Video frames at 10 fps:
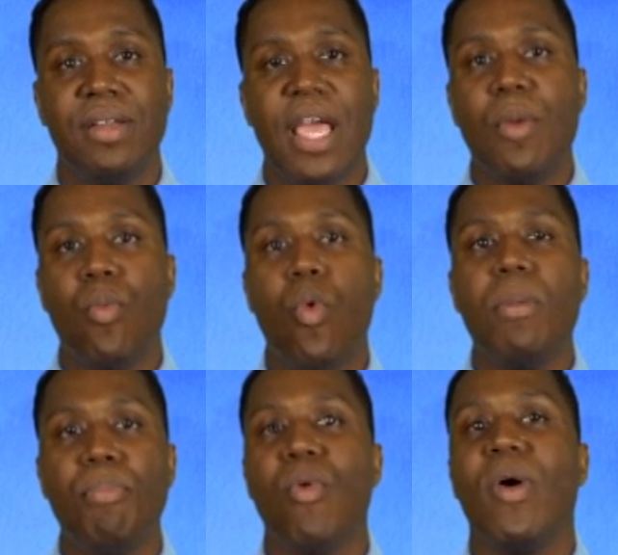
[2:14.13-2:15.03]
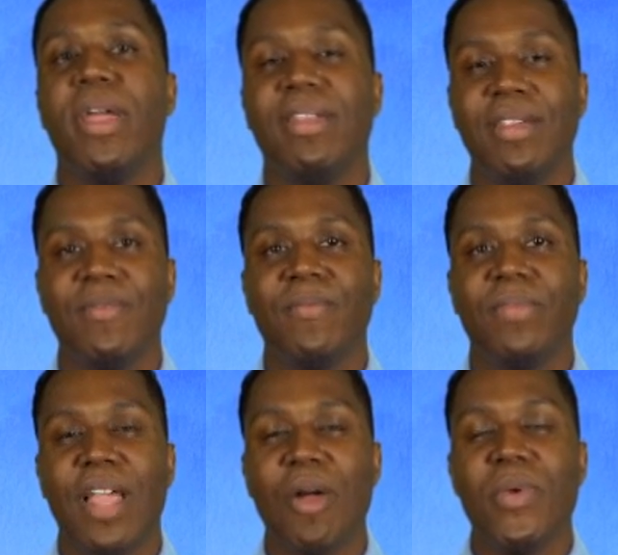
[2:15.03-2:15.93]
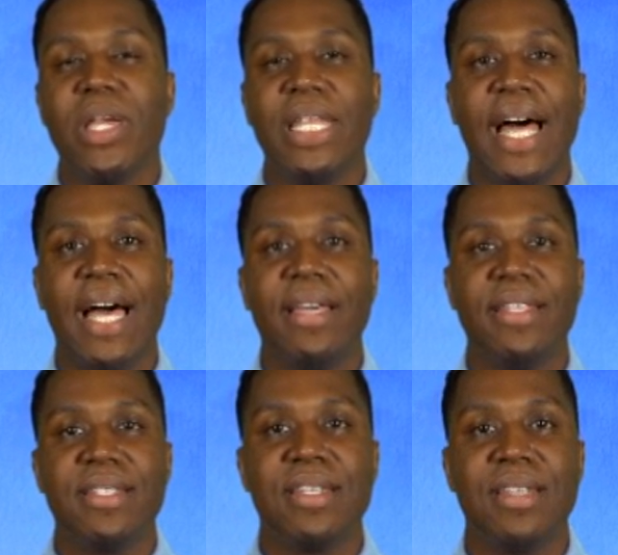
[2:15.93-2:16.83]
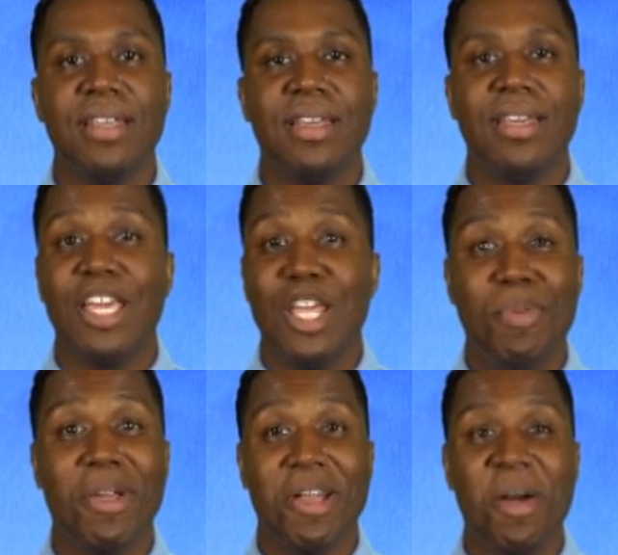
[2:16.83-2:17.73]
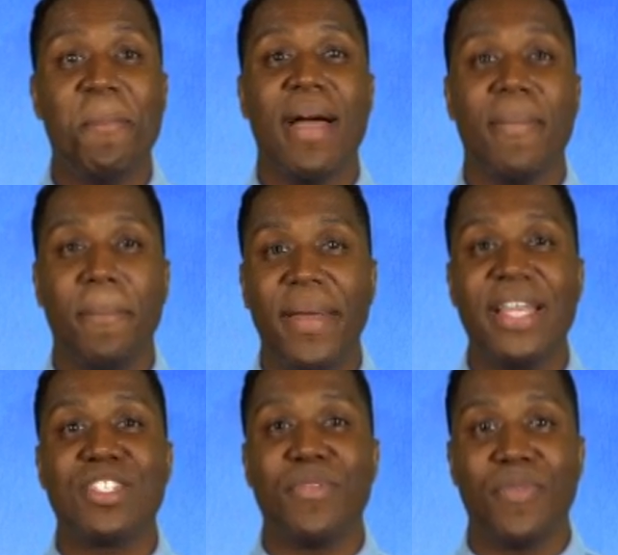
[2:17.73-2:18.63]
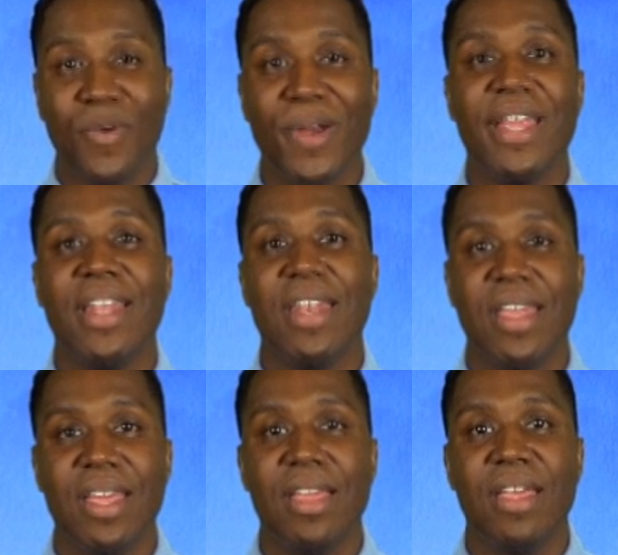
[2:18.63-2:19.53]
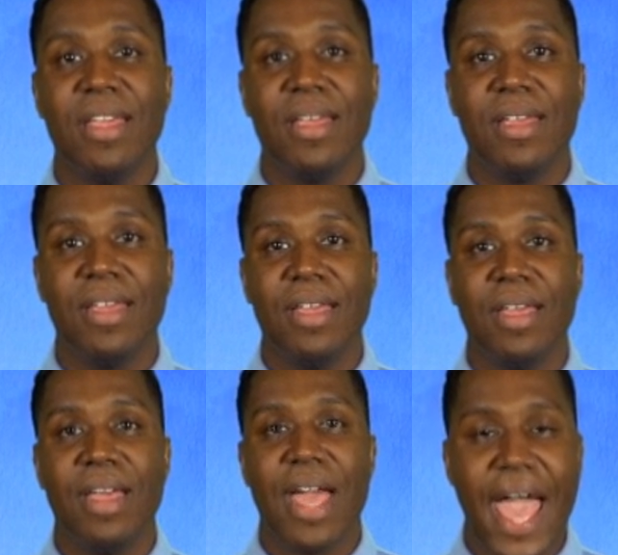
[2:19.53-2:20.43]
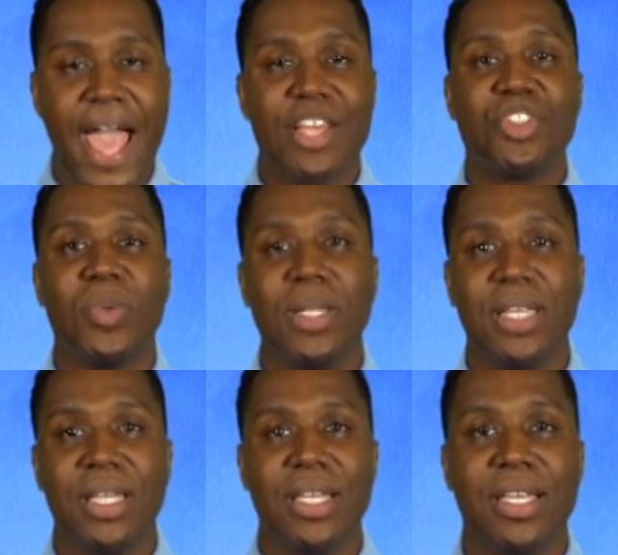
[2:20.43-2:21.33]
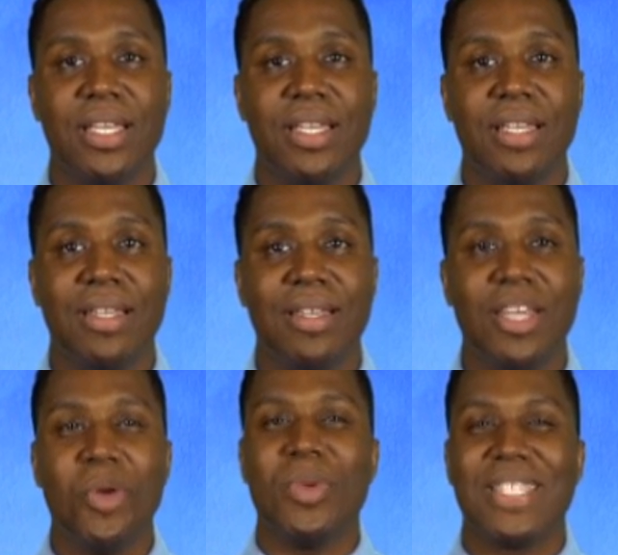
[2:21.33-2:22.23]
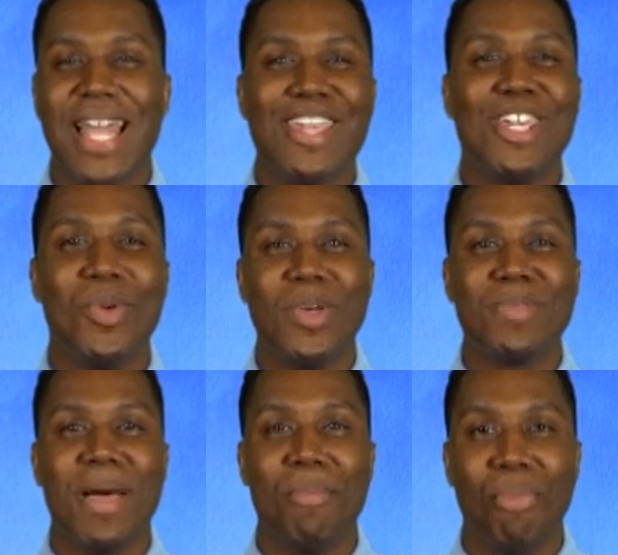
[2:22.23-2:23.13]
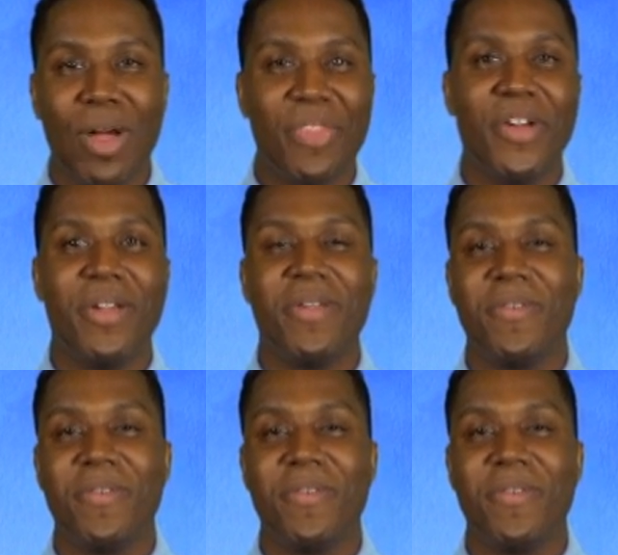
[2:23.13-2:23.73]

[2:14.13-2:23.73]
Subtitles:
At one point, I realized he'd become my best friend. Actually, it was like he was my brother.